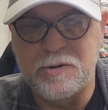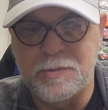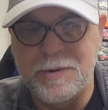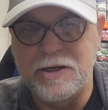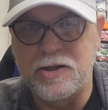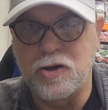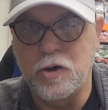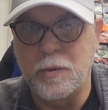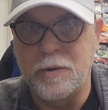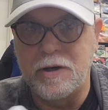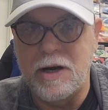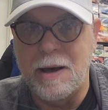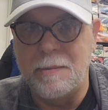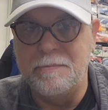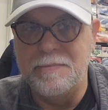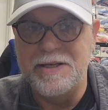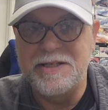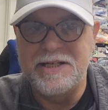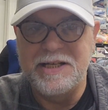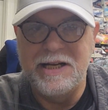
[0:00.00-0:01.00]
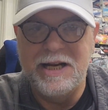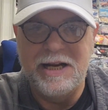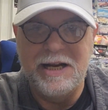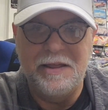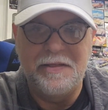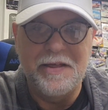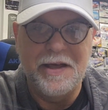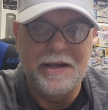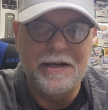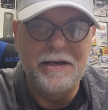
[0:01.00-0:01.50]
make sure we're not missing
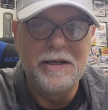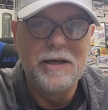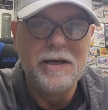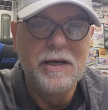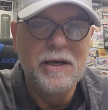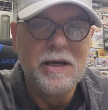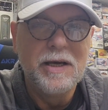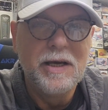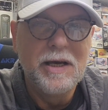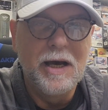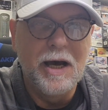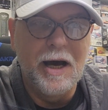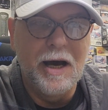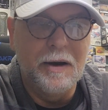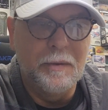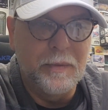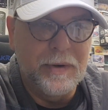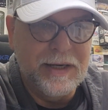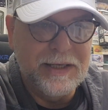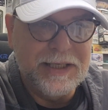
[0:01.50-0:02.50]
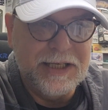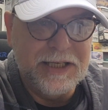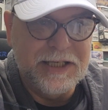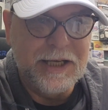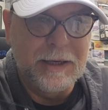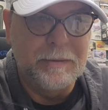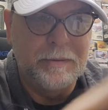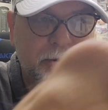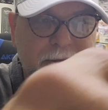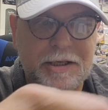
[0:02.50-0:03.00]
anything. When I say
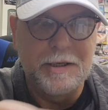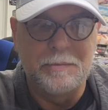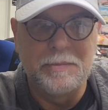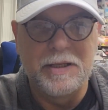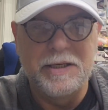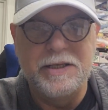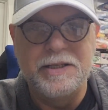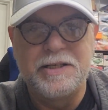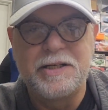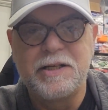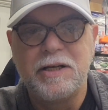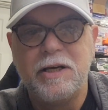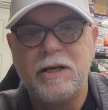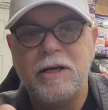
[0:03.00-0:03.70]
sub-assemblies,